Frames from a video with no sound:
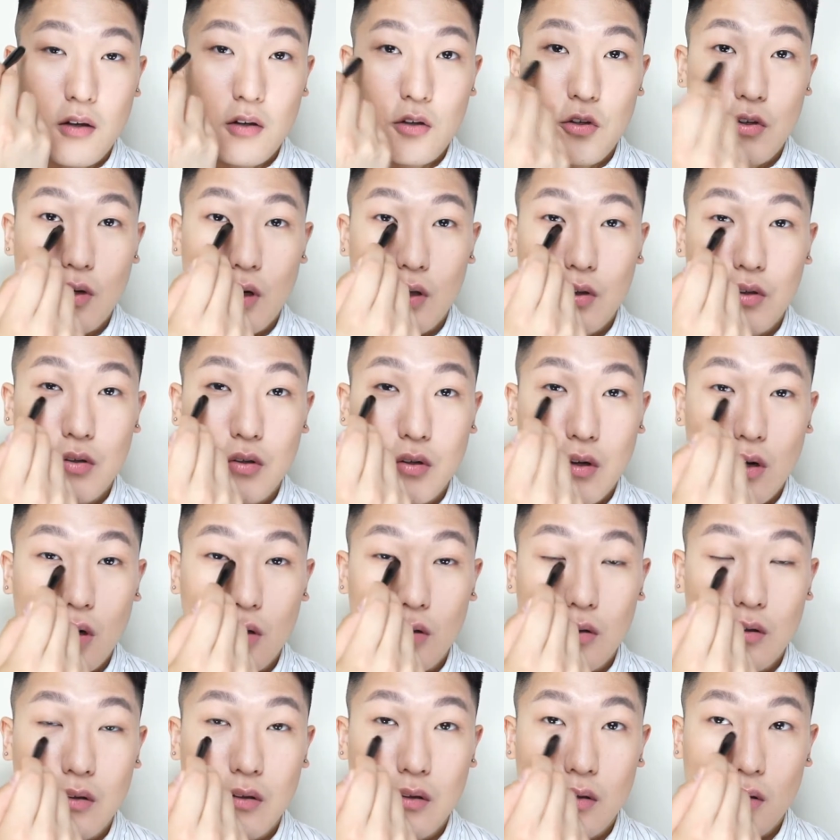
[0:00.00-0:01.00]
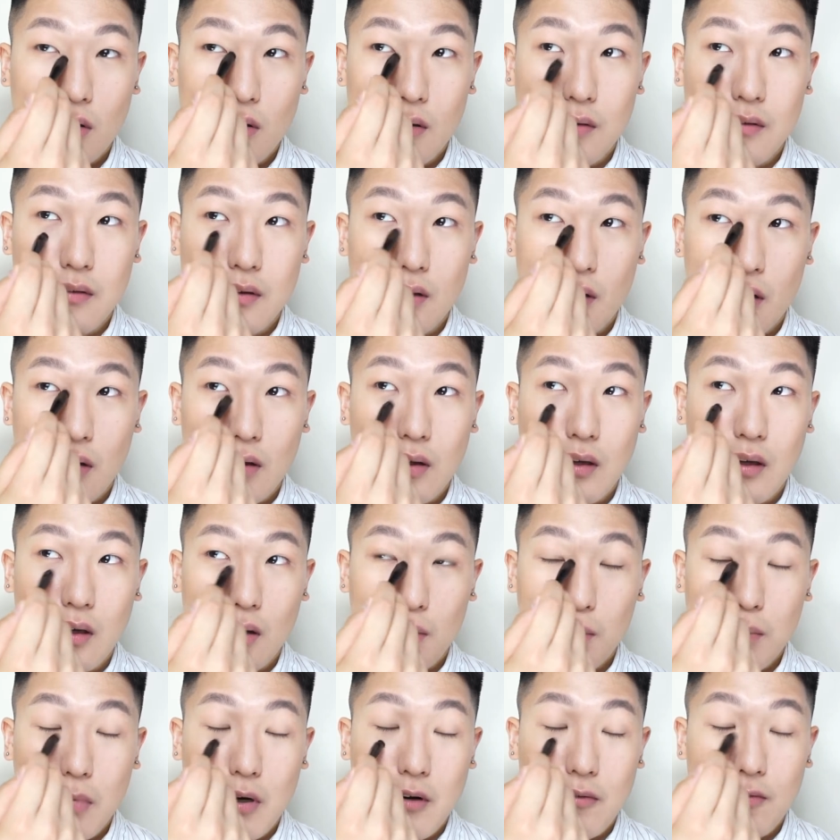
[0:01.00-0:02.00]
You can do concealing,
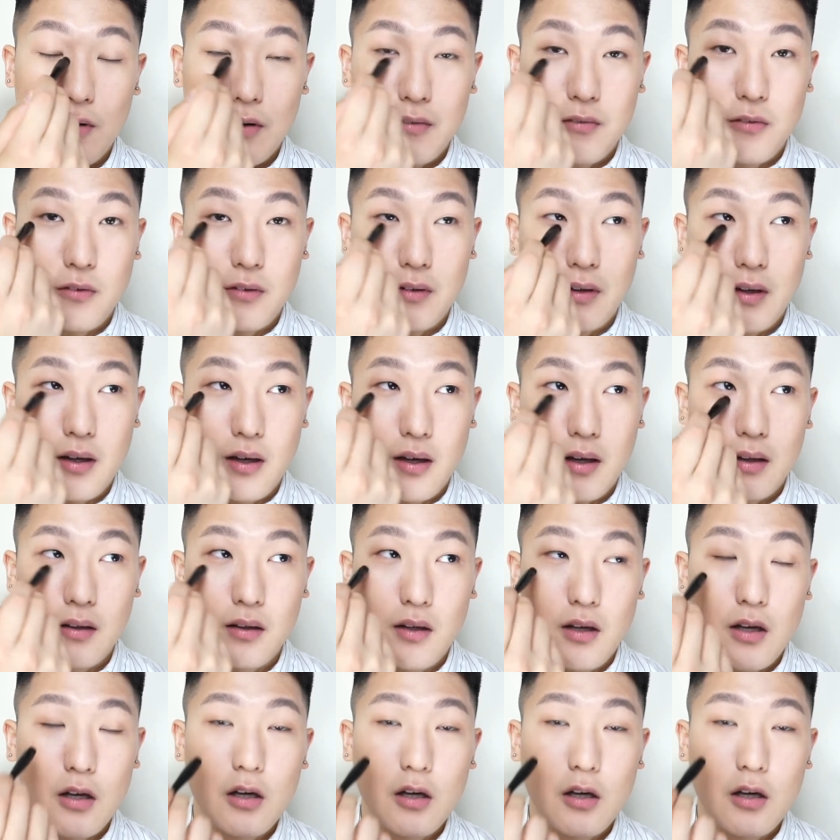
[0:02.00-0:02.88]
perfect for that.